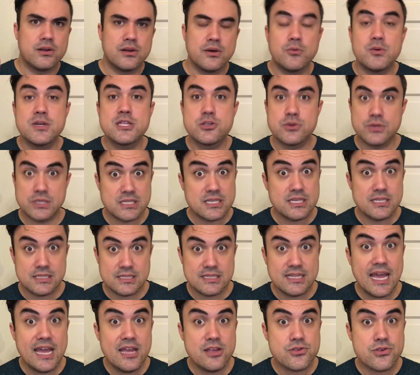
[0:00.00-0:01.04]
which is his
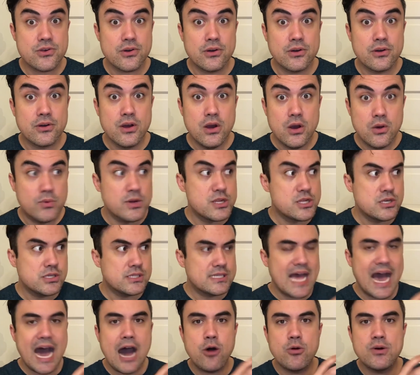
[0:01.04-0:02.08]
nature, which
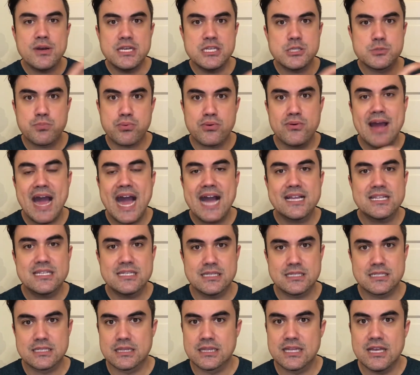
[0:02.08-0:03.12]
is how he's
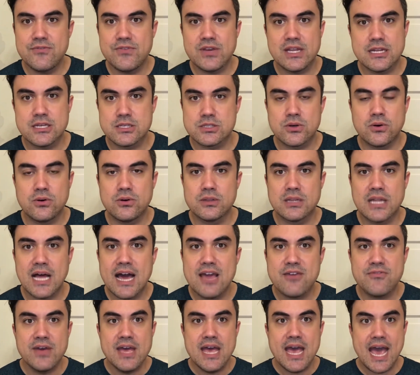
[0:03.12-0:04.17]
practiced living his whole
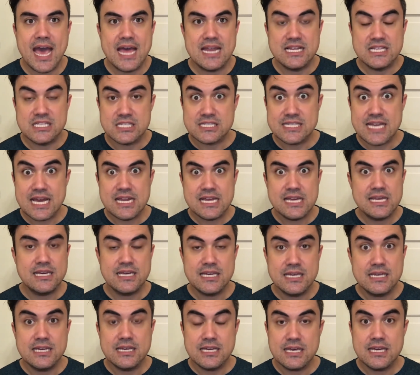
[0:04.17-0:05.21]
life. And instead
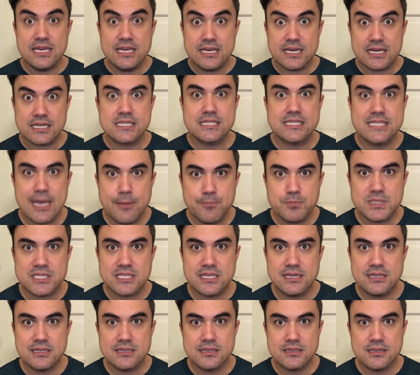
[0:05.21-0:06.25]
he accepts
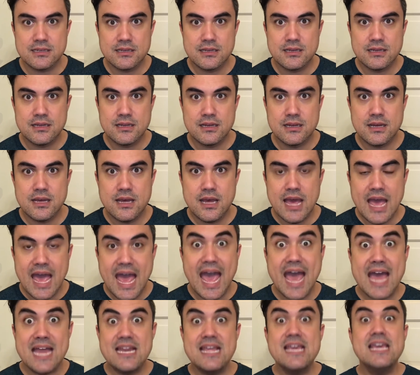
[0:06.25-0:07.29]
it.
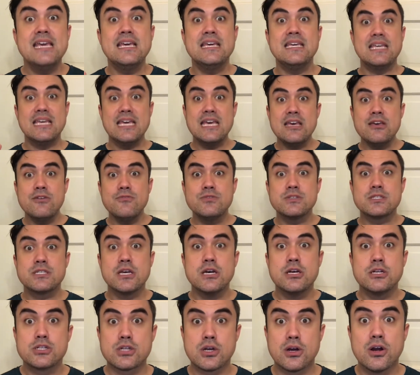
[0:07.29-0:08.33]
And he gives
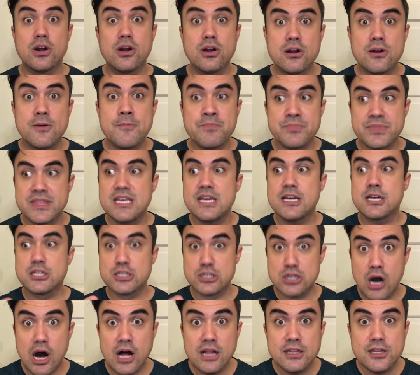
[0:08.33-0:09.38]
to her the
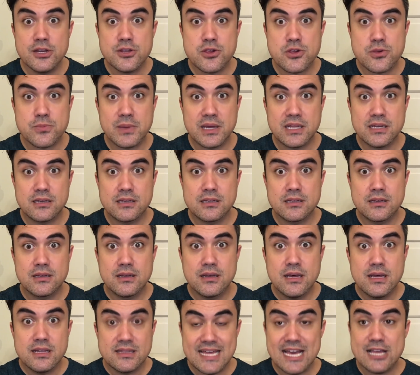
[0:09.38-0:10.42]
acknowledgement
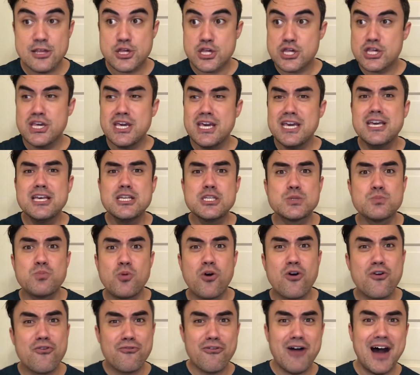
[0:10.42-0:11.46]
that she is
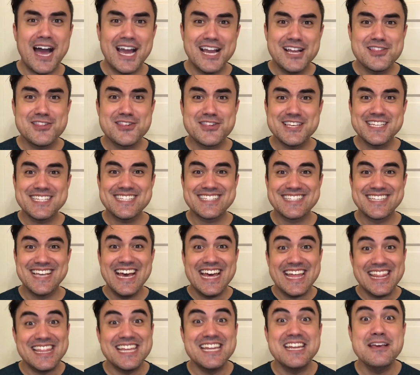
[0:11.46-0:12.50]
more righteous
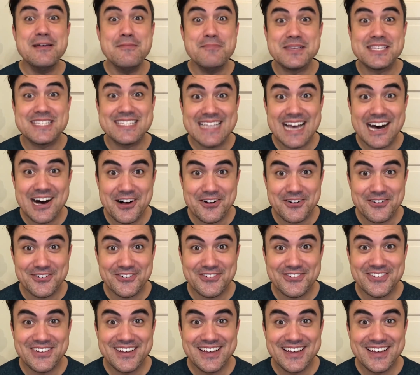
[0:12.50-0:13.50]
than himself,